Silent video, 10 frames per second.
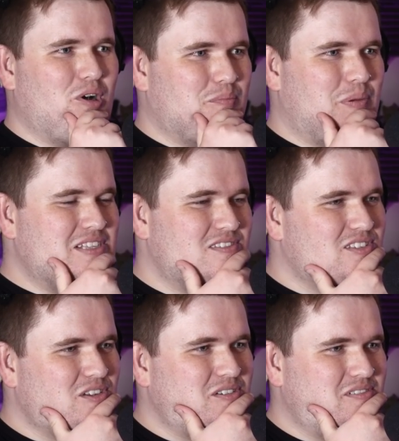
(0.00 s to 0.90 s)
What pincers
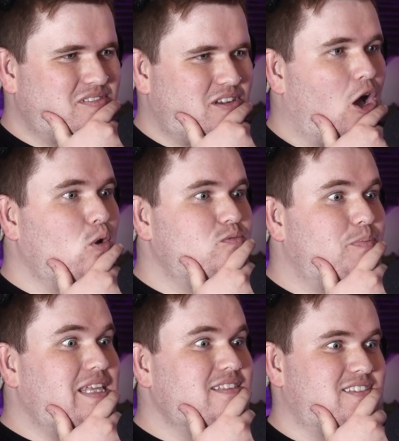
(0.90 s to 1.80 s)
on? Oh,
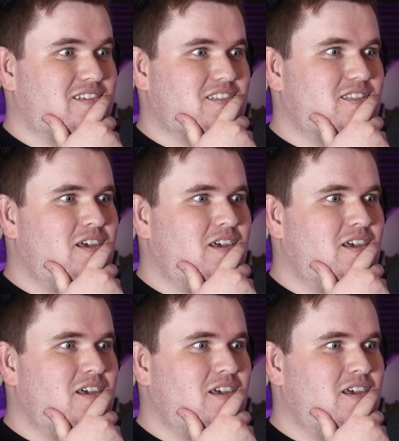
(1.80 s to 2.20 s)
pincers.